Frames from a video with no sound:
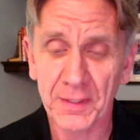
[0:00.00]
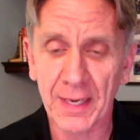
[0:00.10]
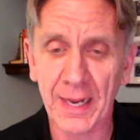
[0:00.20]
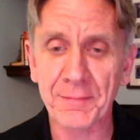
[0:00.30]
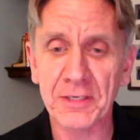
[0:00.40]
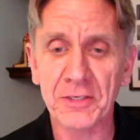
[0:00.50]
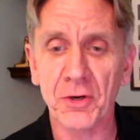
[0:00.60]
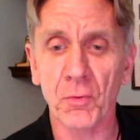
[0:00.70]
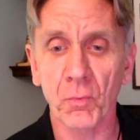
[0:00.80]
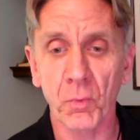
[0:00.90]
And I mean,
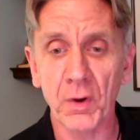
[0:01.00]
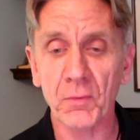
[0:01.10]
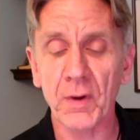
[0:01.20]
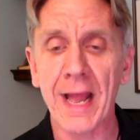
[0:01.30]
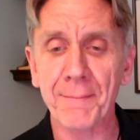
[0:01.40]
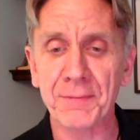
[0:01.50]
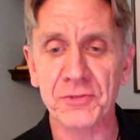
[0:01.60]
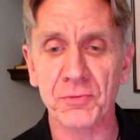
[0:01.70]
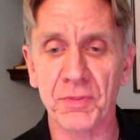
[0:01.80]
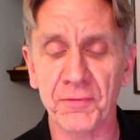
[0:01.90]
what
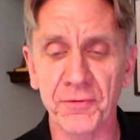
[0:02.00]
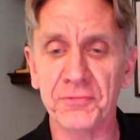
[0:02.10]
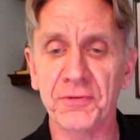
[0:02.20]
happens the first